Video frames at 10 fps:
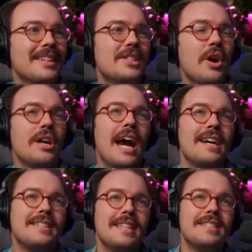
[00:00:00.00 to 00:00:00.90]
So
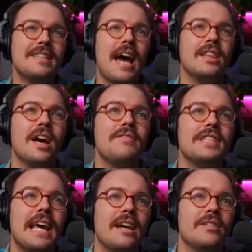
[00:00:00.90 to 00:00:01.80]
guys, I love
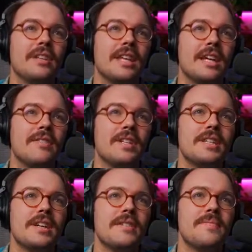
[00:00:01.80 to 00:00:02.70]
this angle that they give
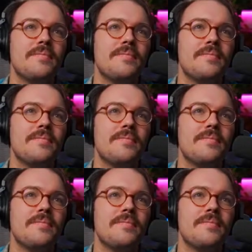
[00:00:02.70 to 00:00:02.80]
us here.